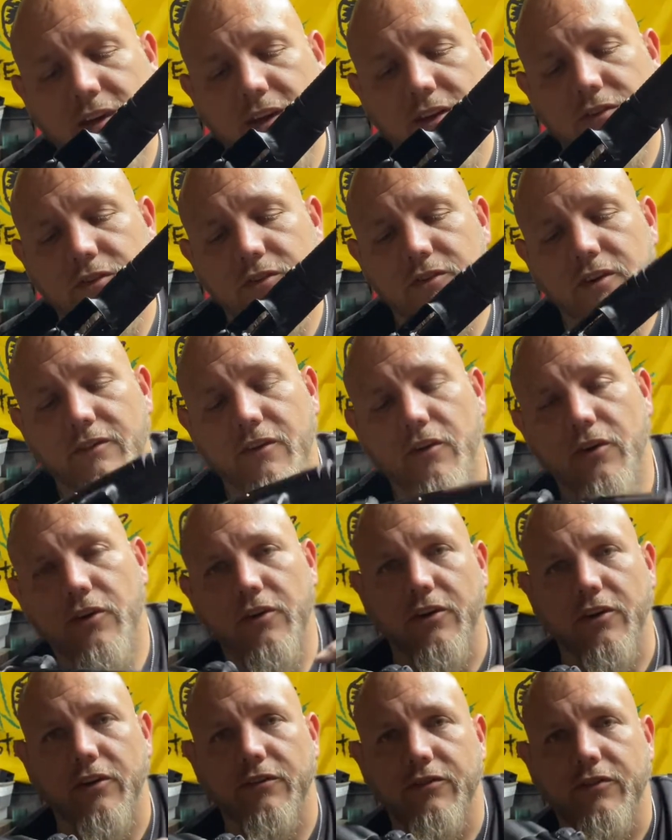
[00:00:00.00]
issues I've heard
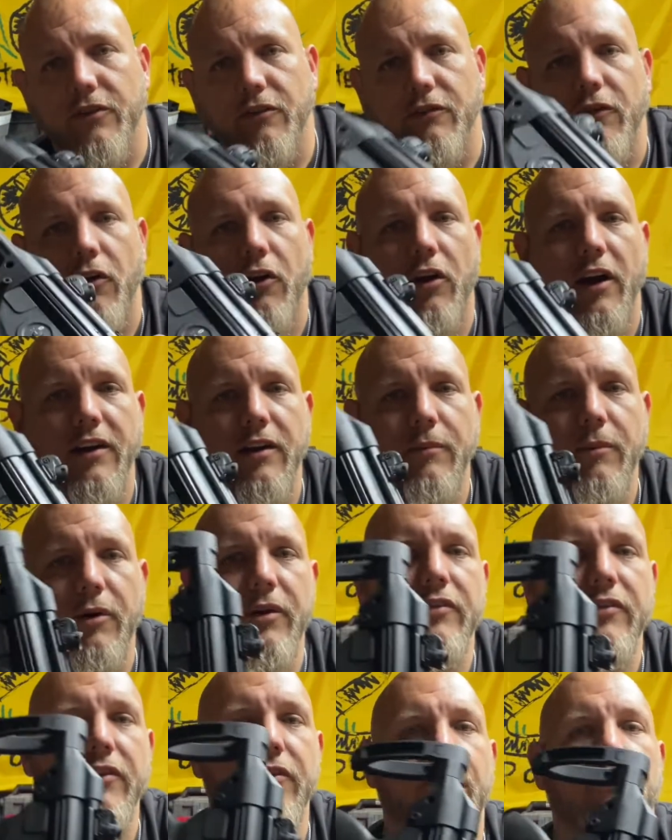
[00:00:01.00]
of so far, I did my
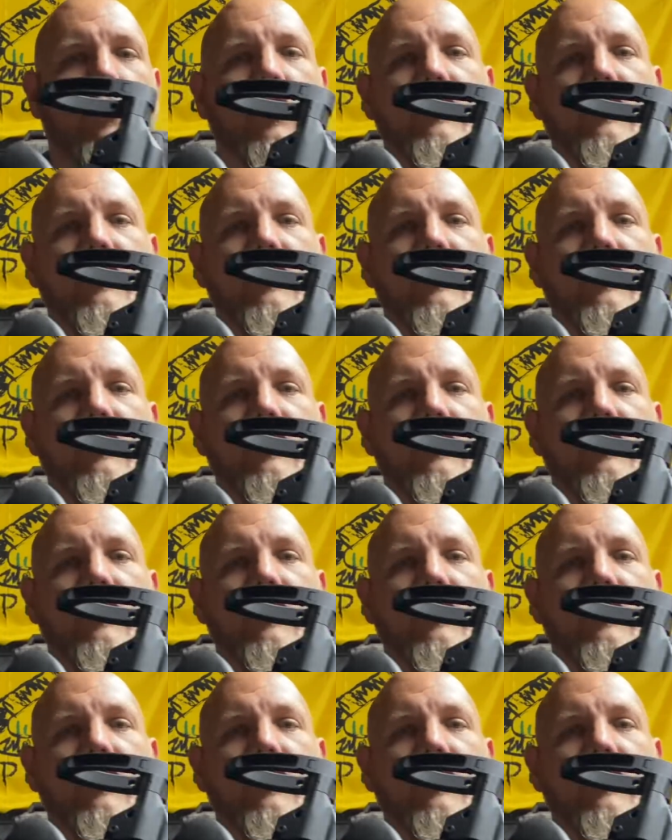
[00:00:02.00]
research before